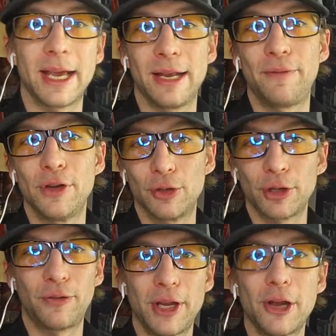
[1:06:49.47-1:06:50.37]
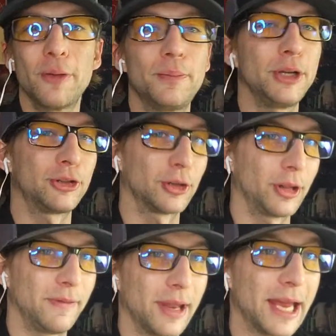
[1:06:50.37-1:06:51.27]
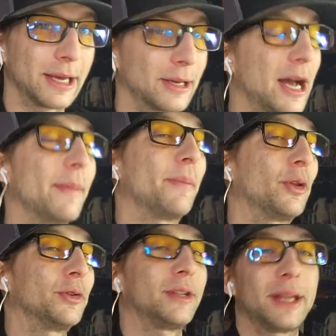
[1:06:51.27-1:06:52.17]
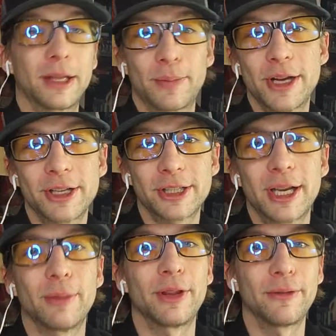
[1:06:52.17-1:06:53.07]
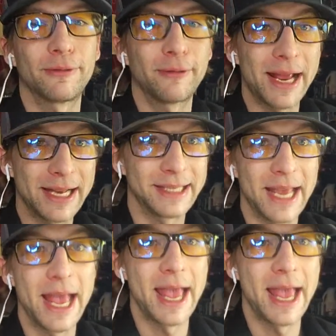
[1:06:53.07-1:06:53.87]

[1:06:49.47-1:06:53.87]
And if you enjoyed the video, be sure to leave a like, comment below what you think of the project, share with your friends,